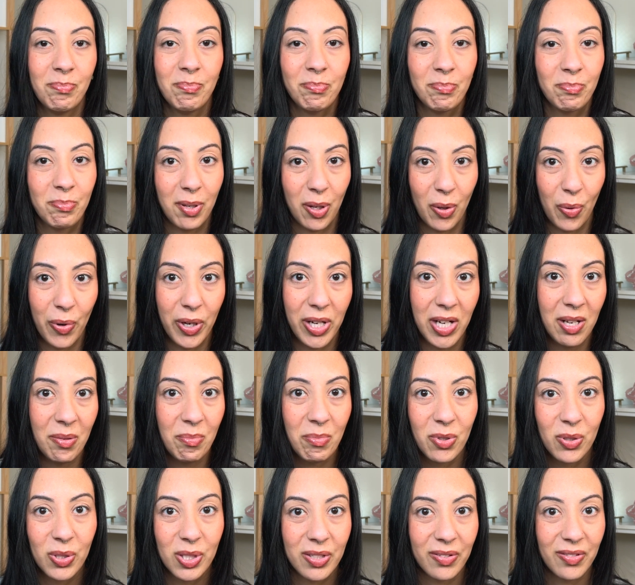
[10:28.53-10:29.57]
blowing it
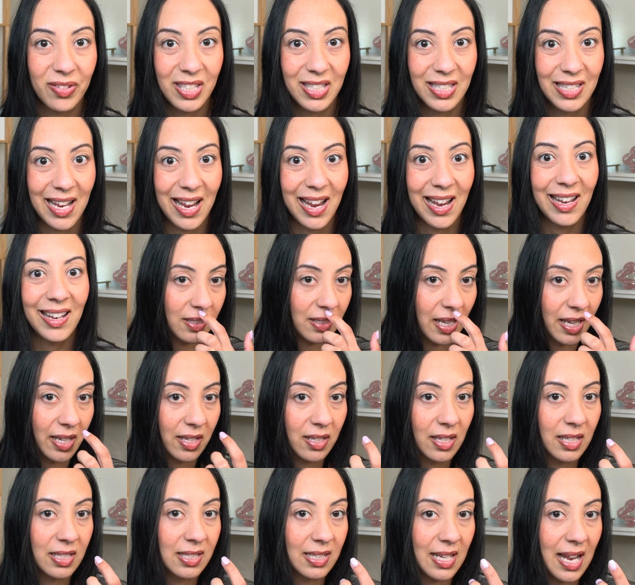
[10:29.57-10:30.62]
most of the day.
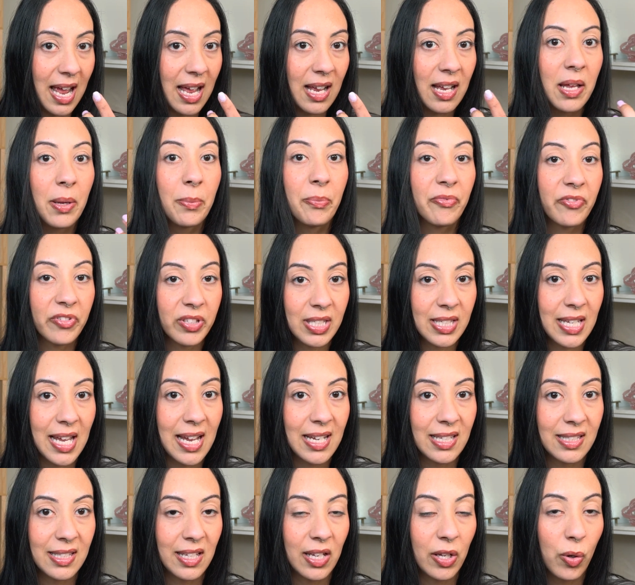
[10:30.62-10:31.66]
Like, it's not
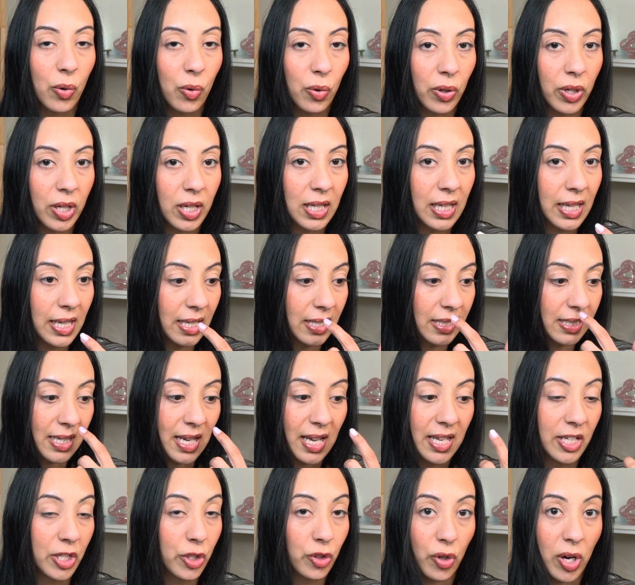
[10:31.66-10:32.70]
emphasizing or clinging
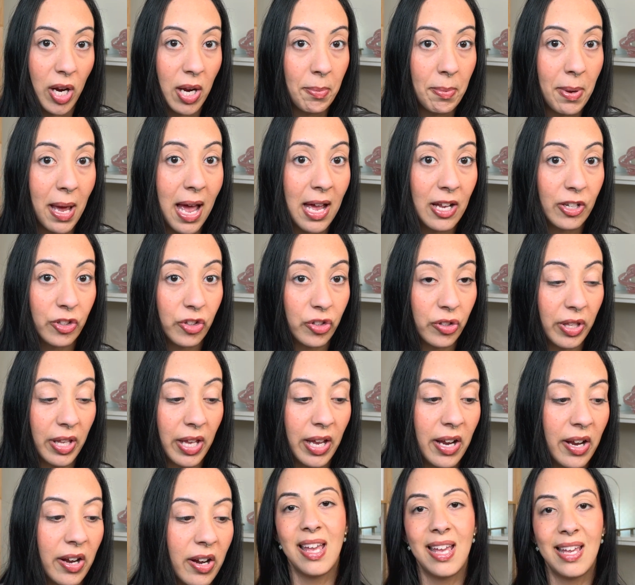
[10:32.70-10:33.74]
to any dry patch
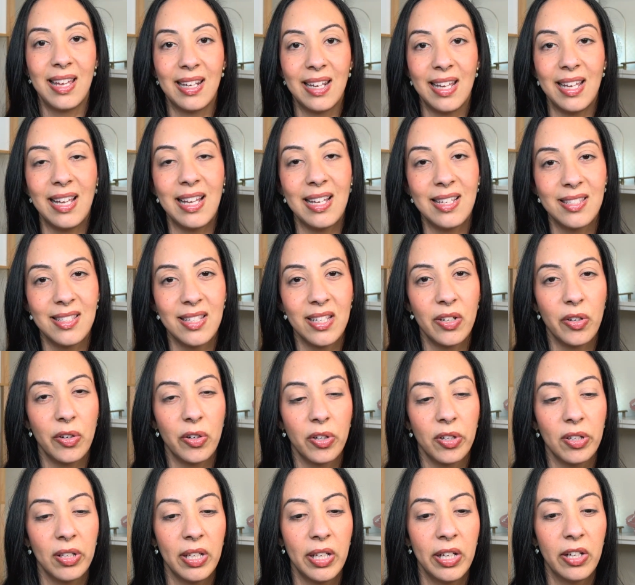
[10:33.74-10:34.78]
there. And like I said
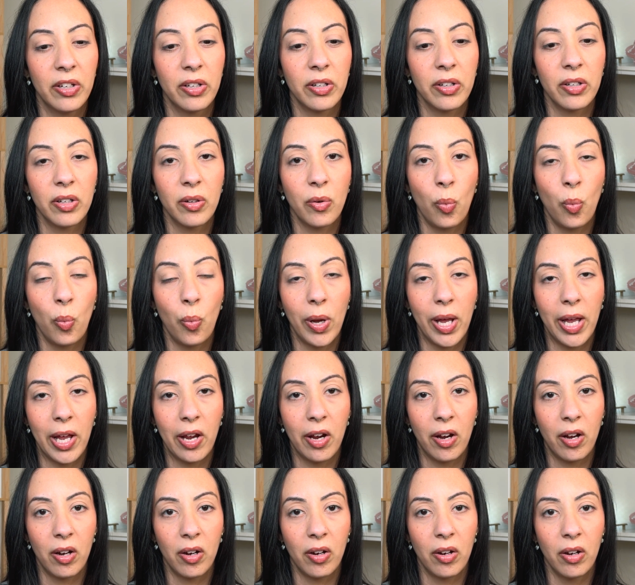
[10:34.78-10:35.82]
earlier,
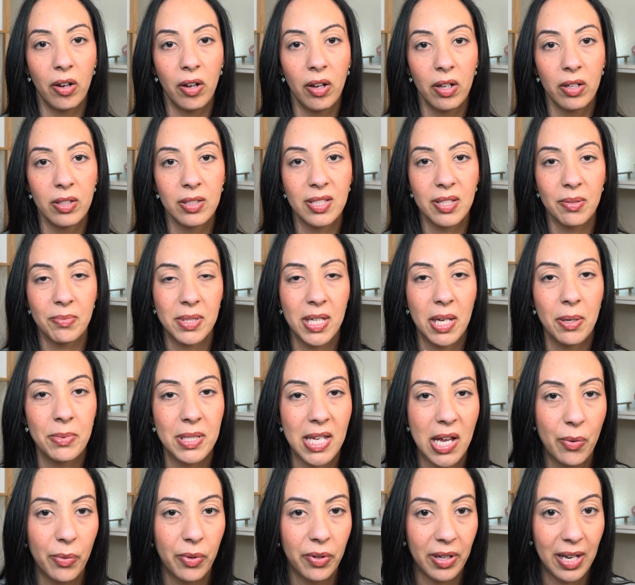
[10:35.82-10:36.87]
where
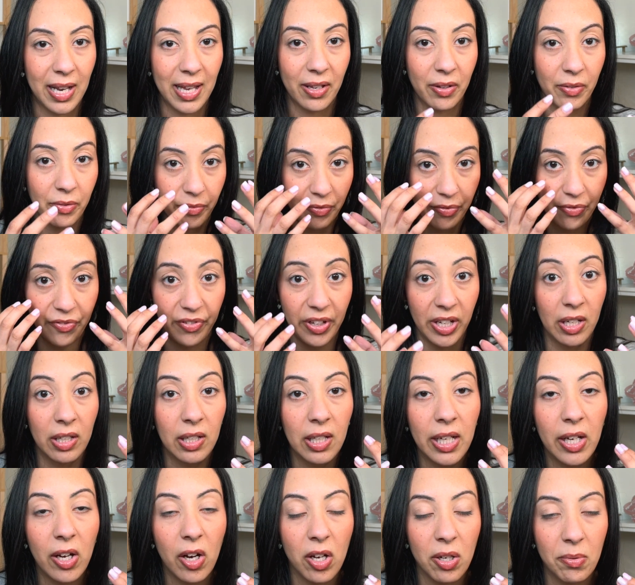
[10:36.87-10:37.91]
sometimes I would like
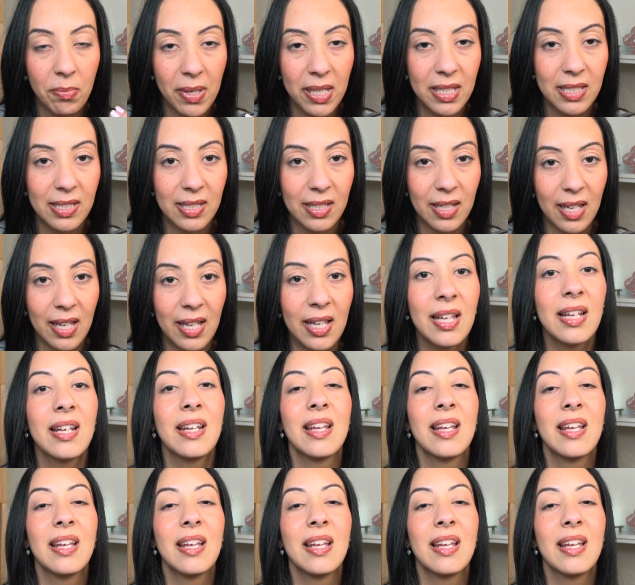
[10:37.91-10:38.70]
feel it on my skin,